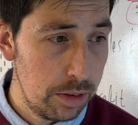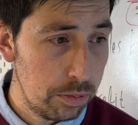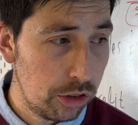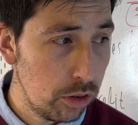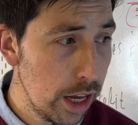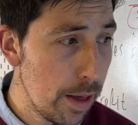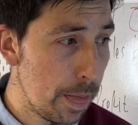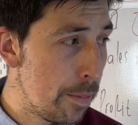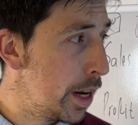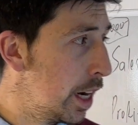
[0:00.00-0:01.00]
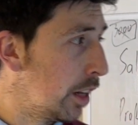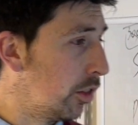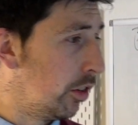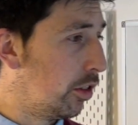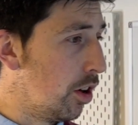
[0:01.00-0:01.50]
So yeah, I mean, I
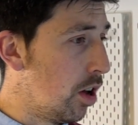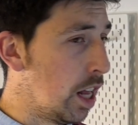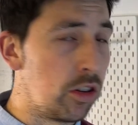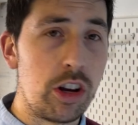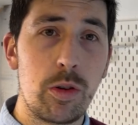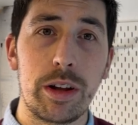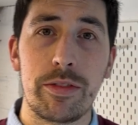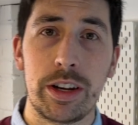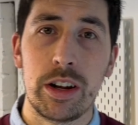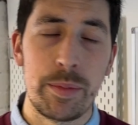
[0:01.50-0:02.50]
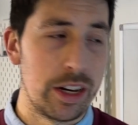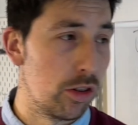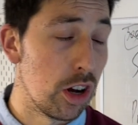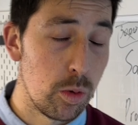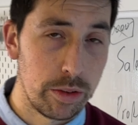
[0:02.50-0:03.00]
just thought I'd do a quick video. I mean, it's
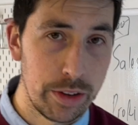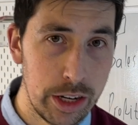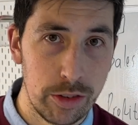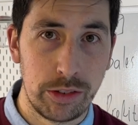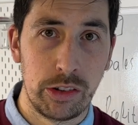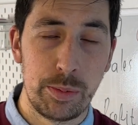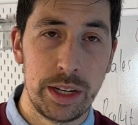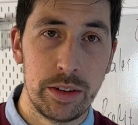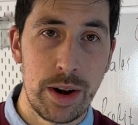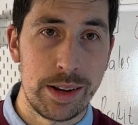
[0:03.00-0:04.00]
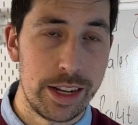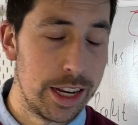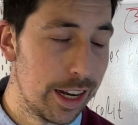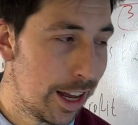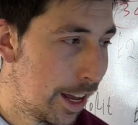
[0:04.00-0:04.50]
not a quick video. It's just me
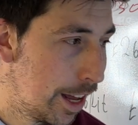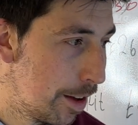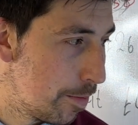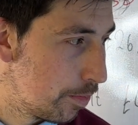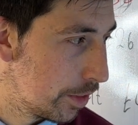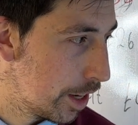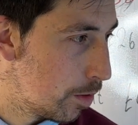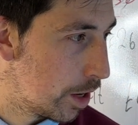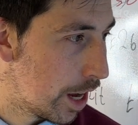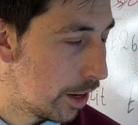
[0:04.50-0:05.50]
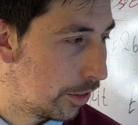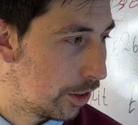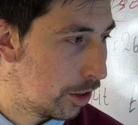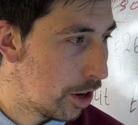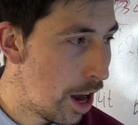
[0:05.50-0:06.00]
ranting in regards
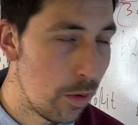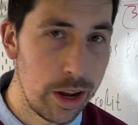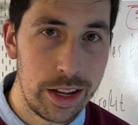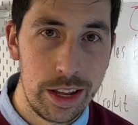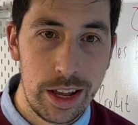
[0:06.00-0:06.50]
to RA.